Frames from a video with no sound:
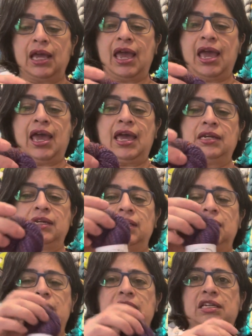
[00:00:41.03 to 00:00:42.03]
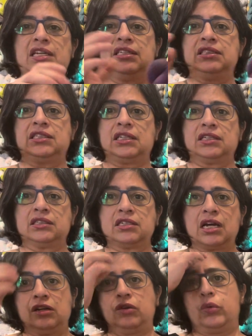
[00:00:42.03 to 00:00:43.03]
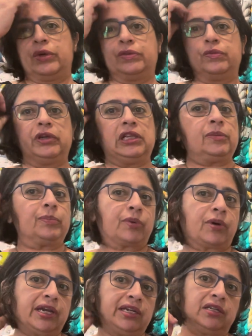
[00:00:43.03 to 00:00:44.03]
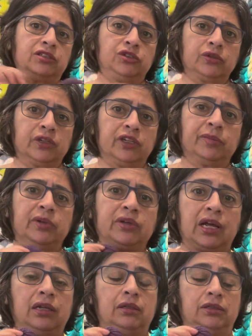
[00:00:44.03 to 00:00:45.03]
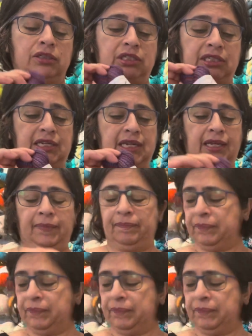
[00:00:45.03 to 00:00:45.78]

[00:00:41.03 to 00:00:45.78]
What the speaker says: and it is done with really bright, enjoyable colors to knit.